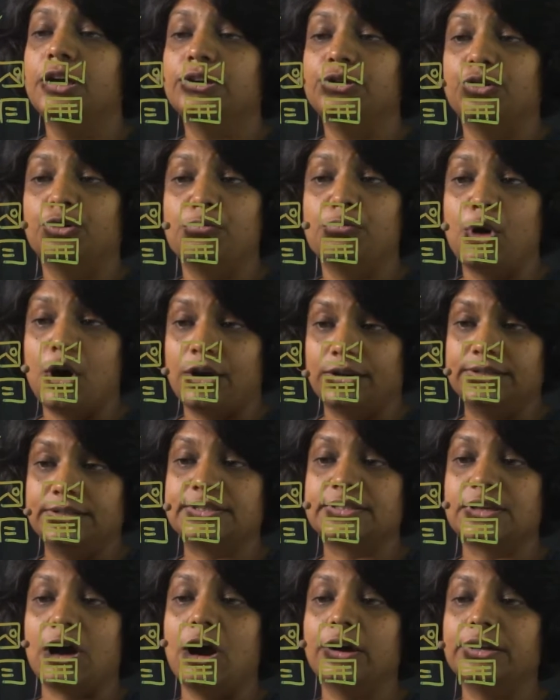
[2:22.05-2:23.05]
your
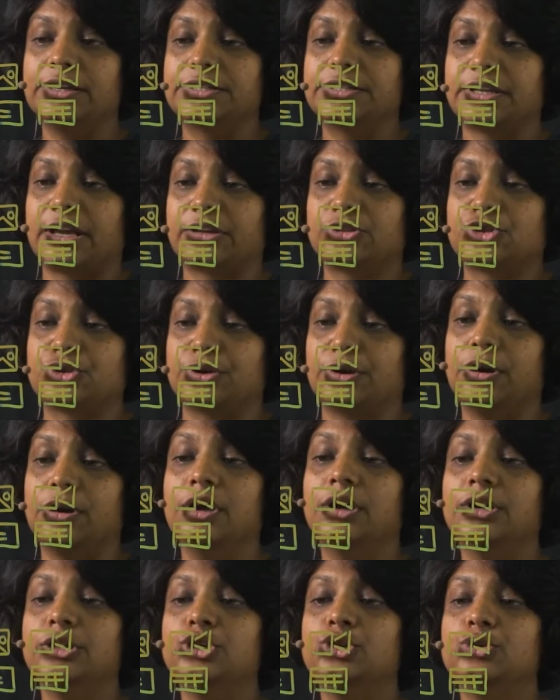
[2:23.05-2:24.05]
model's architecture,
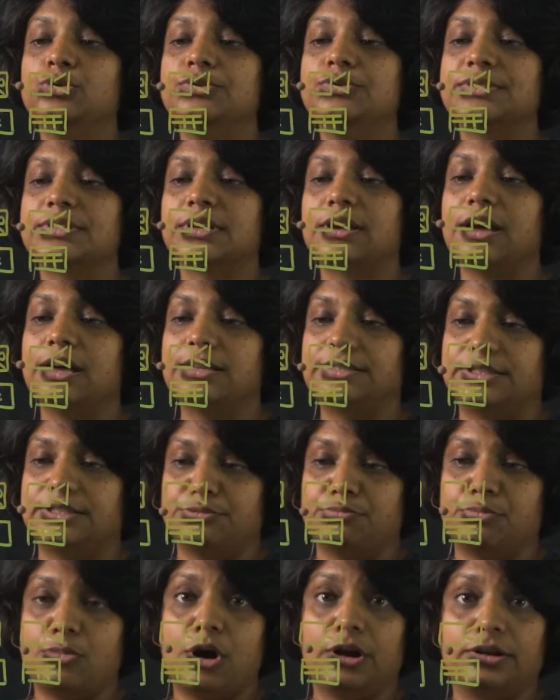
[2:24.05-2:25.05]
use
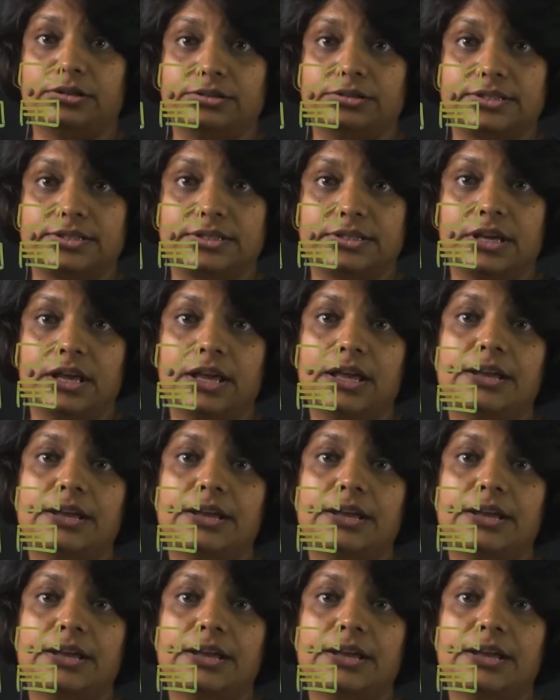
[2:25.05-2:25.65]
custom models.